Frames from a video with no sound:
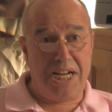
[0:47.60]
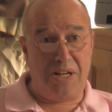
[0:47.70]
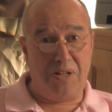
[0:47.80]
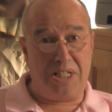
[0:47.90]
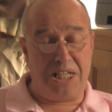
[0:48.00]

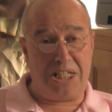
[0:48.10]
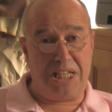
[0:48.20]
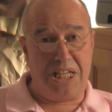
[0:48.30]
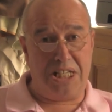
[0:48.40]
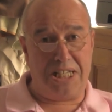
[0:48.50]
you know, it's
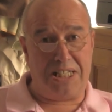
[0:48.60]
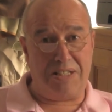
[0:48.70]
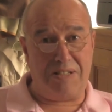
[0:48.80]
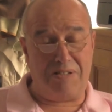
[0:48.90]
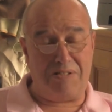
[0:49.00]
easy
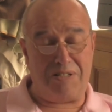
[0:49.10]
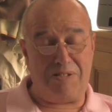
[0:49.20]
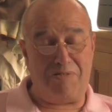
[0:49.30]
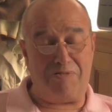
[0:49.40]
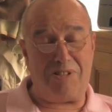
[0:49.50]
to
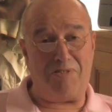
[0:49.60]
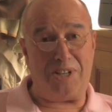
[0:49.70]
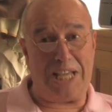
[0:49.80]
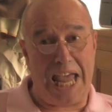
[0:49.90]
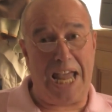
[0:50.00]

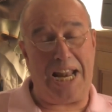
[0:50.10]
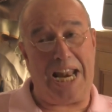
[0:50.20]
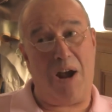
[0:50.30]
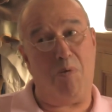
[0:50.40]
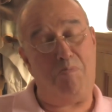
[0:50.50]
forget
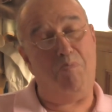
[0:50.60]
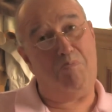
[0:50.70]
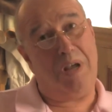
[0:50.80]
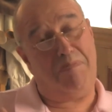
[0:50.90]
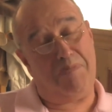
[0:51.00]
how
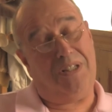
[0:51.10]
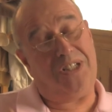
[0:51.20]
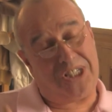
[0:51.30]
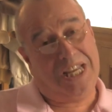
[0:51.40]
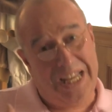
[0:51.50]
people
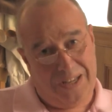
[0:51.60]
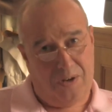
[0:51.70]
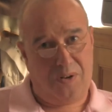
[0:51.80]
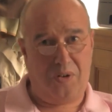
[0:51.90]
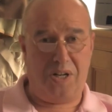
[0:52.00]
see
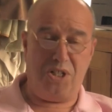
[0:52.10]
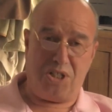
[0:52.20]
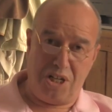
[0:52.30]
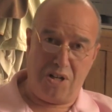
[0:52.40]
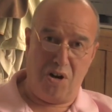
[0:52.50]
you and
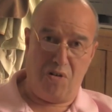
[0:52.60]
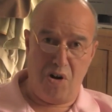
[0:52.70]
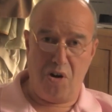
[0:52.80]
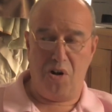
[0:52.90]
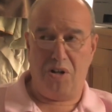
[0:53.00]
see your
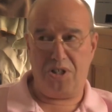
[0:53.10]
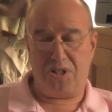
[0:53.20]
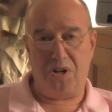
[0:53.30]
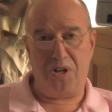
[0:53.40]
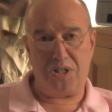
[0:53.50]
role.
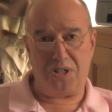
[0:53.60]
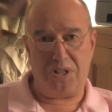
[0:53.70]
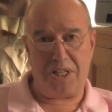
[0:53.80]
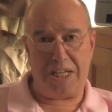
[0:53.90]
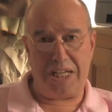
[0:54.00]

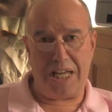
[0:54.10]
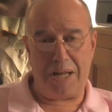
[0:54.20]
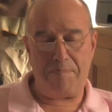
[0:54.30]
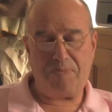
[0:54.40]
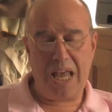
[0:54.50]
So
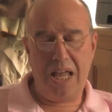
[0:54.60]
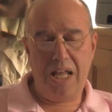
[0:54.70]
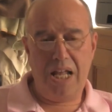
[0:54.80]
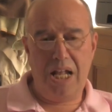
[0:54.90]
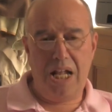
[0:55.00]
the
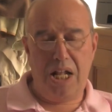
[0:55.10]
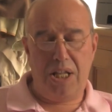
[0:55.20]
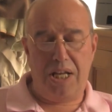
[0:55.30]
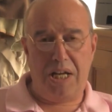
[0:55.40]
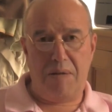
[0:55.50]

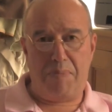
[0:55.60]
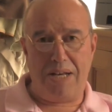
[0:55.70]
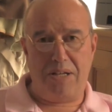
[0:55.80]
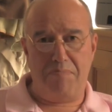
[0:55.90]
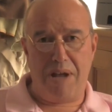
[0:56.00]

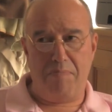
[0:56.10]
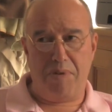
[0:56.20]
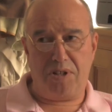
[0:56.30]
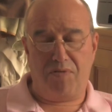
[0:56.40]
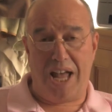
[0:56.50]
independent
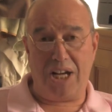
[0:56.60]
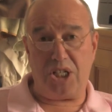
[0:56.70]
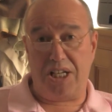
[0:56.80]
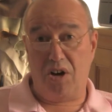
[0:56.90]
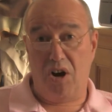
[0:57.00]
members have
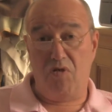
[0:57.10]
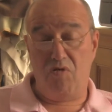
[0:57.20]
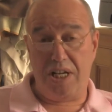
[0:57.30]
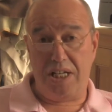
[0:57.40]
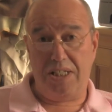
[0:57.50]
actually got a
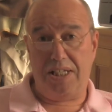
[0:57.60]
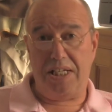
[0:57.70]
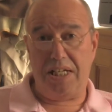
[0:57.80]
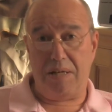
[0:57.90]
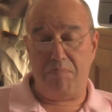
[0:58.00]

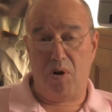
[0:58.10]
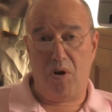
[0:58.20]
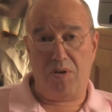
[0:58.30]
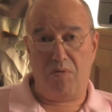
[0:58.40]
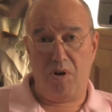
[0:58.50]
really
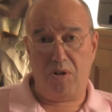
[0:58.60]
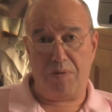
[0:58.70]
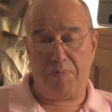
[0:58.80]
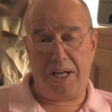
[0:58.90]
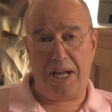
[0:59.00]
important role
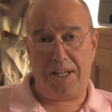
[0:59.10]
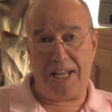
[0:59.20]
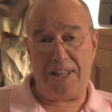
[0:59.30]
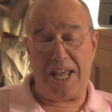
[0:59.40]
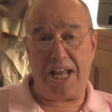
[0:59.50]
to play.
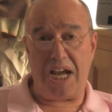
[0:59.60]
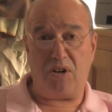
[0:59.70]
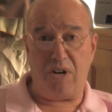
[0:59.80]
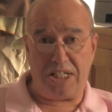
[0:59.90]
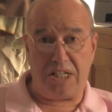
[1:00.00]
They're like
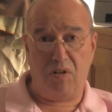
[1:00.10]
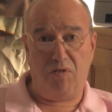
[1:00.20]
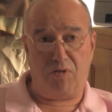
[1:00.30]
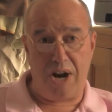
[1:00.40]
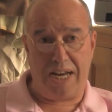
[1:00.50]
critical
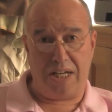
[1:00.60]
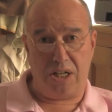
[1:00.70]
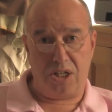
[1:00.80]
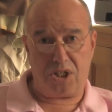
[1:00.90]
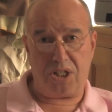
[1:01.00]

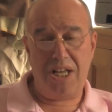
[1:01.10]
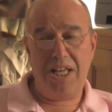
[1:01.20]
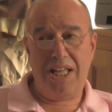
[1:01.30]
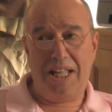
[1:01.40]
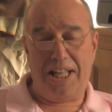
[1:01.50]
friends
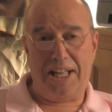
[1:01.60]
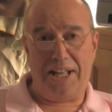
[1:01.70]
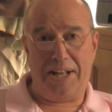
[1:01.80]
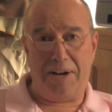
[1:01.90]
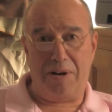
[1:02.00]

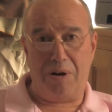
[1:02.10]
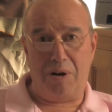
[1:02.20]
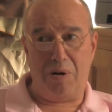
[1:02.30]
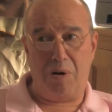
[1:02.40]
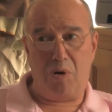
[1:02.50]

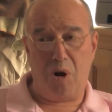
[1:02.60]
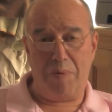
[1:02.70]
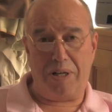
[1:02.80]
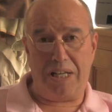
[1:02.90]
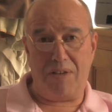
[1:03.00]
who
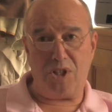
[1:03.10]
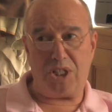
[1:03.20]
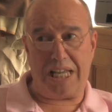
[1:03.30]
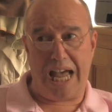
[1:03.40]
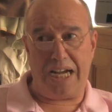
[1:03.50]
come and give us
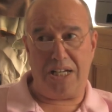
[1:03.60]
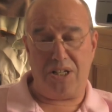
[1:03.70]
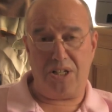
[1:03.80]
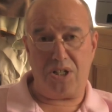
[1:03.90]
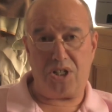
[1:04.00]

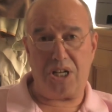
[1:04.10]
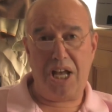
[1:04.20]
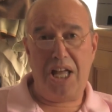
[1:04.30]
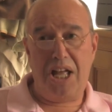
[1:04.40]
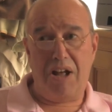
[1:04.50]
guidance,
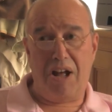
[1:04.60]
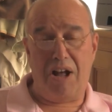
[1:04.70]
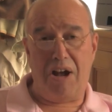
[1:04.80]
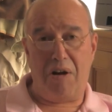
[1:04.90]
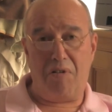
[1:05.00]

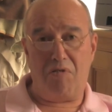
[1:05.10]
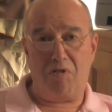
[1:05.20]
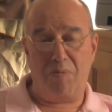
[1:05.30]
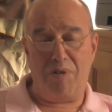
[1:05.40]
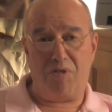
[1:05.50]

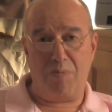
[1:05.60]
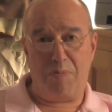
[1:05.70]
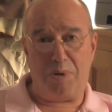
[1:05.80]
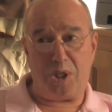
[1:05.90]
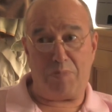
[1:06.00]
coming from a
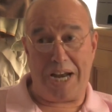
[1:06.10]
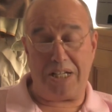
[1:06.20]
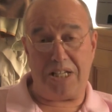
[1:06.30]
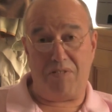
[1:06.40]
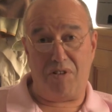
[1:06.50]

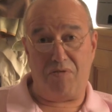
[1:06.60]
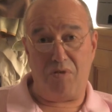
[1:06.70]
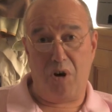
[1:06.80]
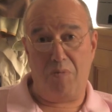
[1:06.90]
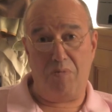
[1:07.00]
perspective of
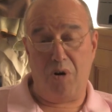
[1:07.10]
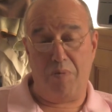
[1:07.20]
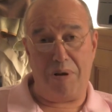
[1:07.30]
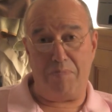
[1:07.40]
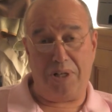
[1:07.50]

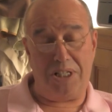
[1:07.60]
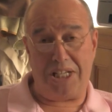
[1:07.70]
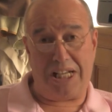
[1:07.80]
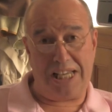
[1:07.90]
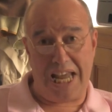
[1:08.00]
not being
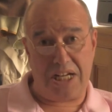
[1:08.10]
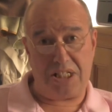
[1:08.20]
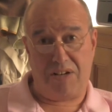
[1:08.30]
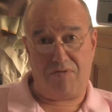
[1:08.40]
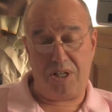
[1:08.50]
politically
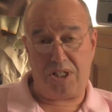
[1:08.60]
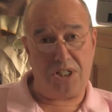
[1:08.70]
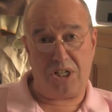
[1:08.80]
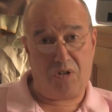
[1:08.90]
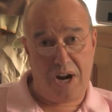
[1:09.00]
active, which
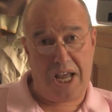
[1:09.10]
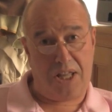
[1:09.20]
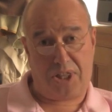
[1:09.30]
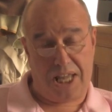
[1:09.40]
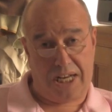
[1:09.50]
is a
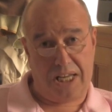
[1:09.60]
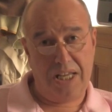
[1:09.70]
great thing.